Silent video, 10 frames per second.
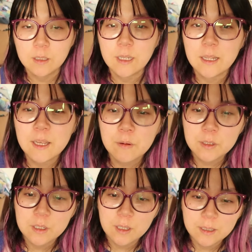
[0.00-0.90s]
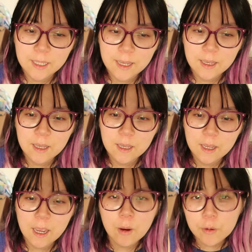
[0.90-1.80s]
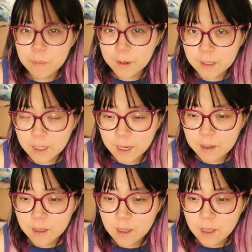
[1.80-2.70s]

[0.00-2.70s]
So I like when she does that. I ordered pad thai